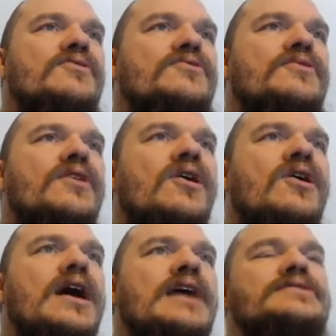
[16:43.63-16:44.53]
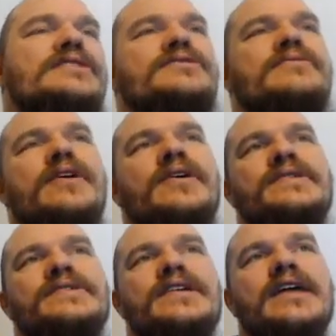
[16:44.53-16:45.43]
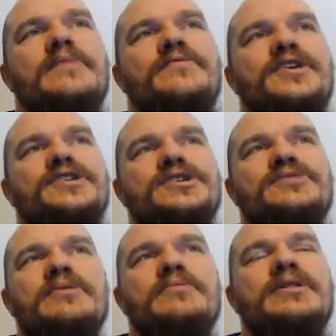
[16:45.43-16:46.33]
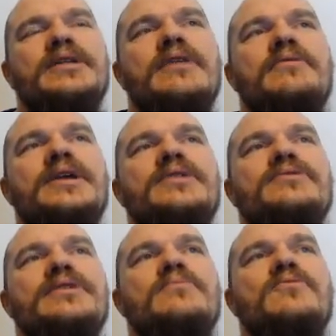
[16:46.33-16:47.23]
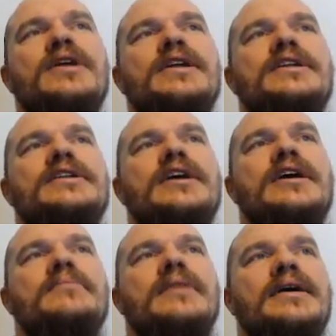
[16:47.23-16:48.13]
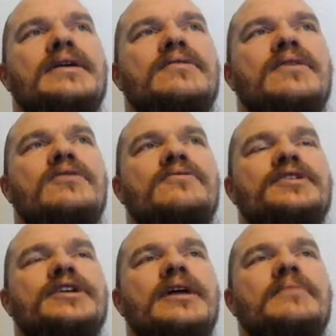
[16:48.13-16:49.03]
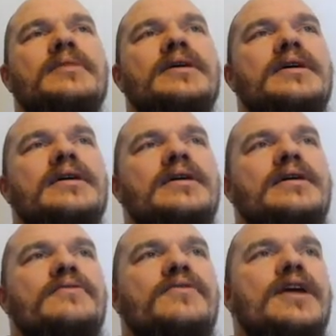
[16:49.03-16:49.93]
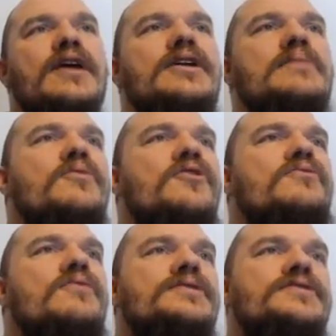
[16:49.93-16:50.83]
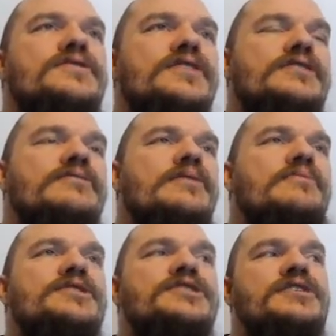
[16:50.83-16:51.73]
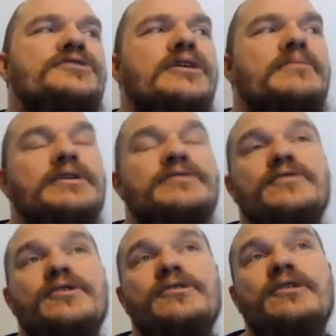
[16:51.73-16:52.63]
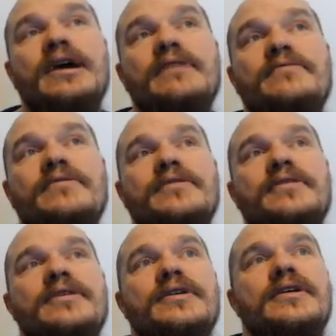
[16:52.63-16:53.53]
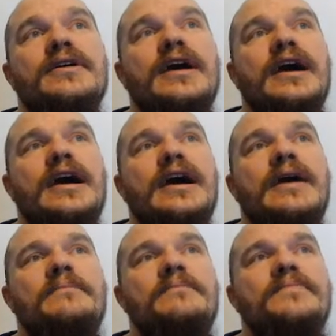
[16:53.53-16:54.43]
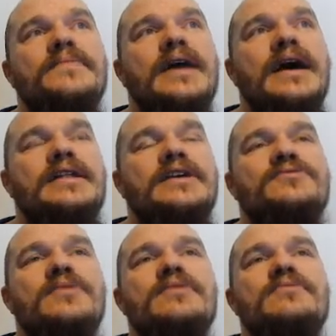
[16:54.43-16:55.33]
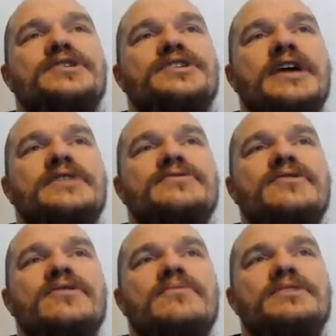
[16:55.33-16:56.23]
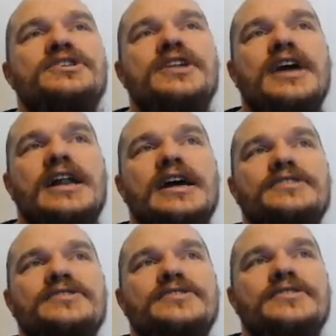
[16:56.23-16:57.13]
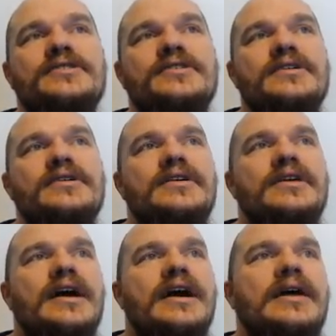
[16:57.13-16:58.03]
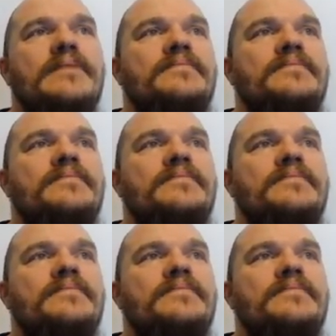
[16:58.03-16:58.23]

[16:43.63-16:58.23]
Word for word: or access to various in-game features. We will go into them one at a time uh, over time. For now, the important ones is this one, which tells you how much fuel you have, um, and this one, which has your mission highlights. Um,